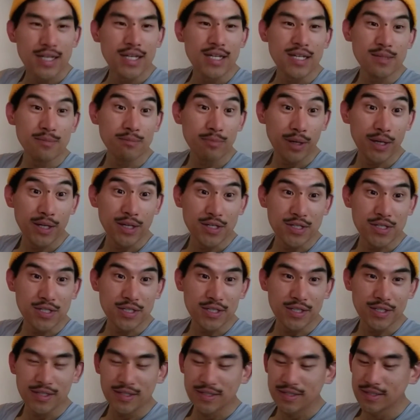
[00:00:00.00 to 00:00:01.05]
is
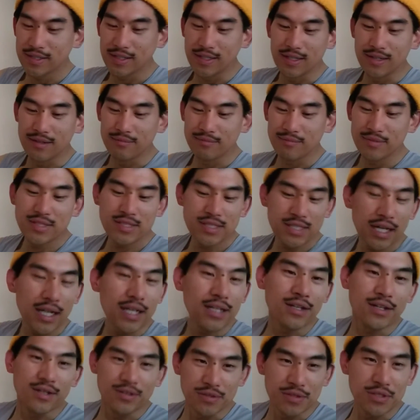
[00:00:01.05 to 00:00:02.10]
punishing. Um, it's
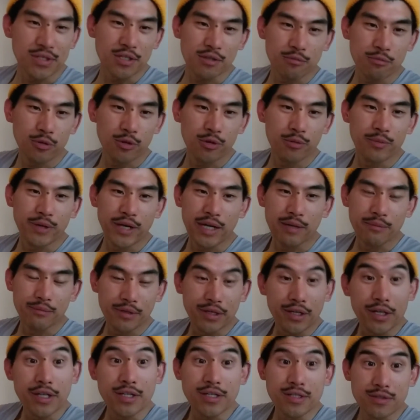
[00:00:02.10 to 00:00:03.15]
not you know Singapore bad,
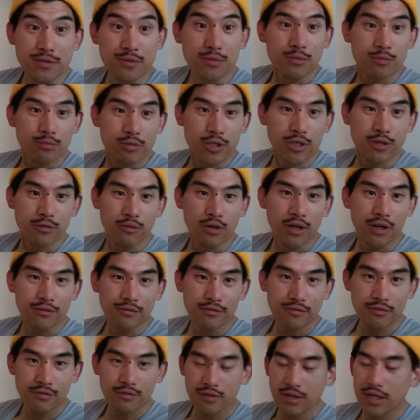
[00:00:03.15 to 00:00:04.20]
but it is pretty rough.
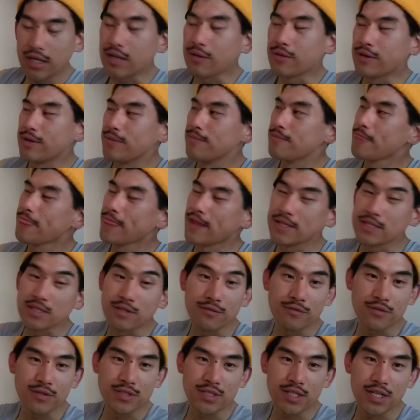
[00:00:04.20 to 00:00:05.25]
Anyway, that's it
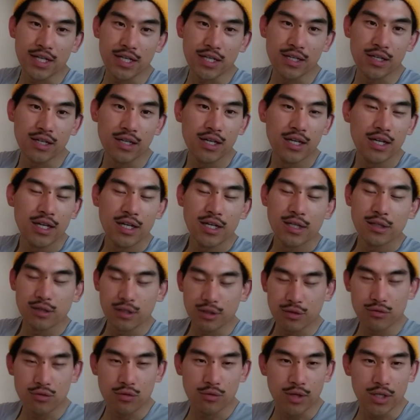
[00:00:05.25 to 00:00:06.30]
for today.
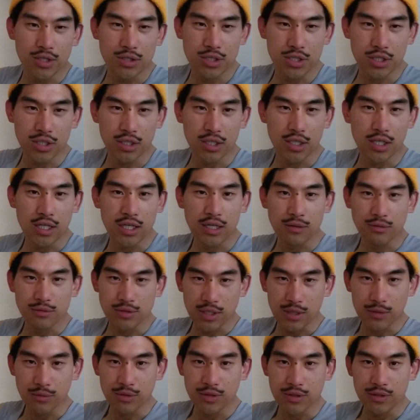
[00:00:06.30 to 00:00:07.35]
Thanks for watching, and I will
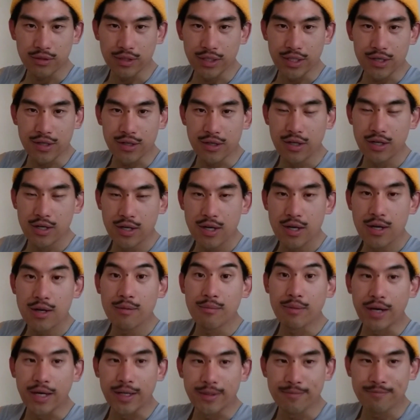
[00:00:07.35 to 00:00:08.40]
talk with you later.
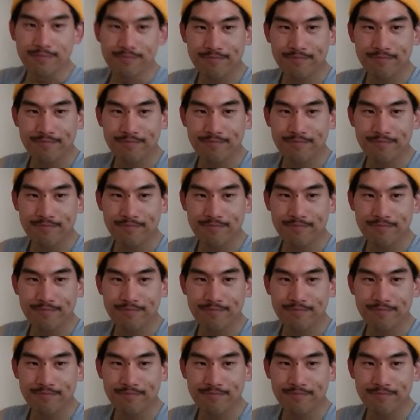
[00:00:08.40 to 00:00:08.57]
Bye.